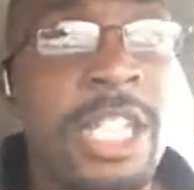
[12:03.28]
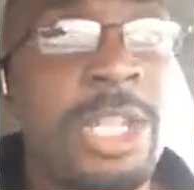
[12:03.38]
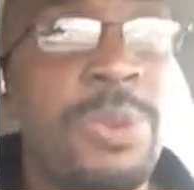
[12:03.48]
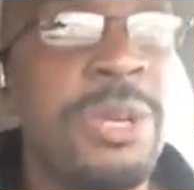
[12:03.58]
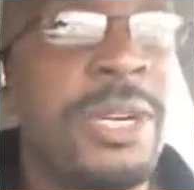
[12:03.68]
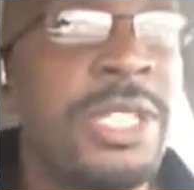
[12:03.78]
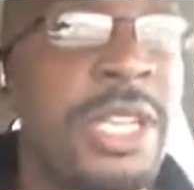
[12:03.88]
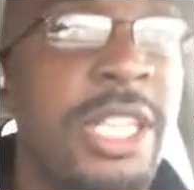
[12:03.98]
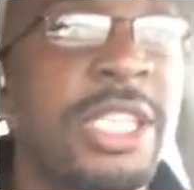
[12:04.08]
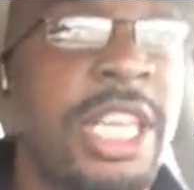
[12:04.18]
that's pretty much
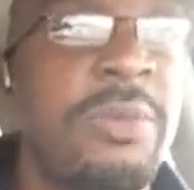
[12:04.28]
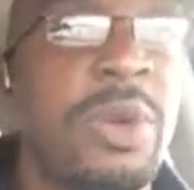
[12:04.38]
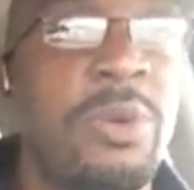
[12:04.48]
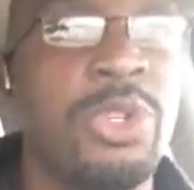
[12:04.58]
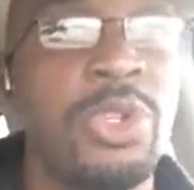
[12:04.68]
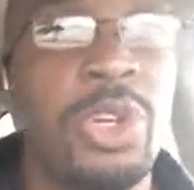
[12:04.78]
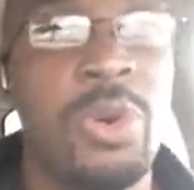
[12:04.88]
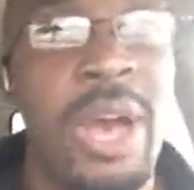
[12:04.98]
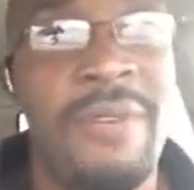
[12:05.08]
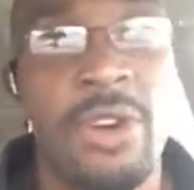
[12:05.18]
it. Just keep doing what you
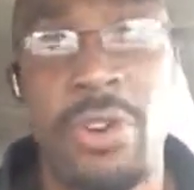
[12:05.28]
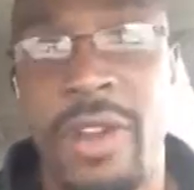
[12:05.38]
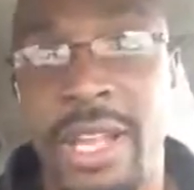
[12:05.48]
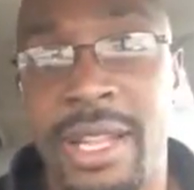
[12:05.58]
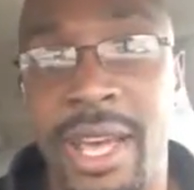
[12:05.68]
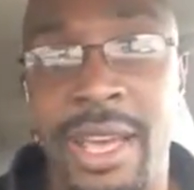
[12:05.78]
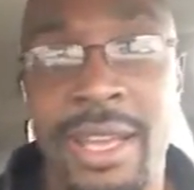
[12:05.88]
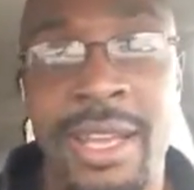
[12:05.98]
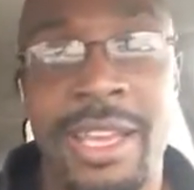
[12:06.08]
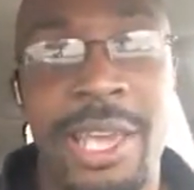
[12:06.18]
do. Have a great
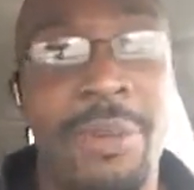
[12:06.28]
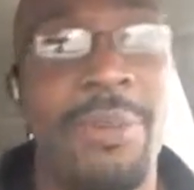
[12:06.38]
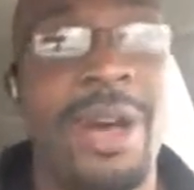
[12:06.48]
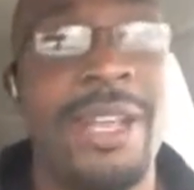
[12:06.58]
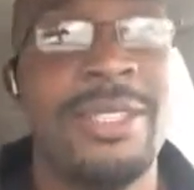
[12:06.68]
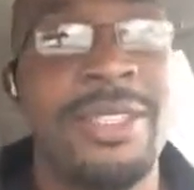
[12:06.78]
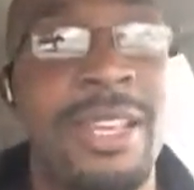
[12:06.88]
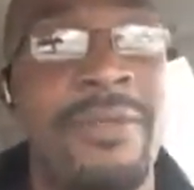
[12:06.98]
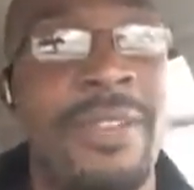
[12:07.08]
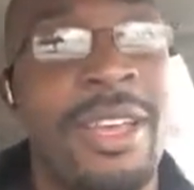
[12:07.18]
day. Keep it
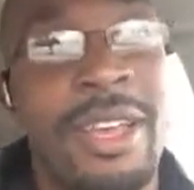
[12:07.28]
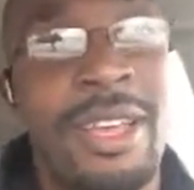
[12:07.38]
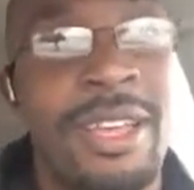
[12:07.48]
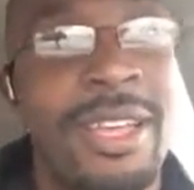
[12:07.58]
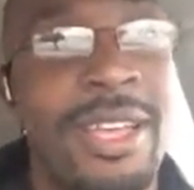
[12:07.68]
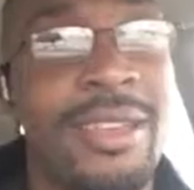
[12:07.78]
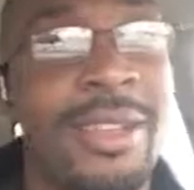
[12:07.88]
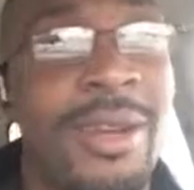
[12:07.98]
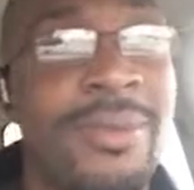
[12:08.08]
positive. And,